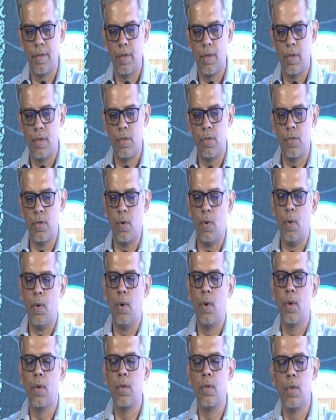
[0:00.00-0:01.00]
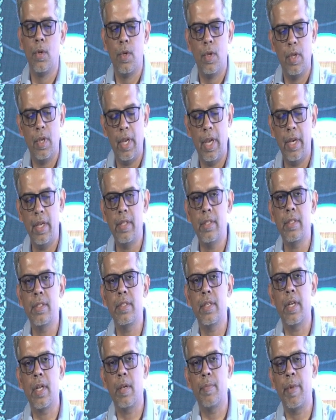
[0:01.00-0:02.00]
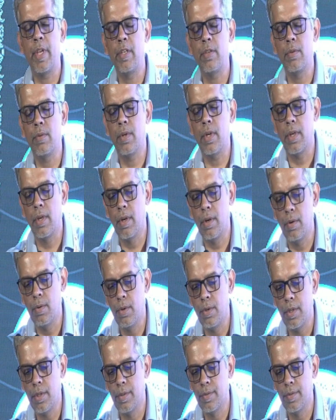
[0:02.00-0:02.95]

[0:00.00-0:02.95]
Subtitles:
So, ladies and gentlemen, to conclude,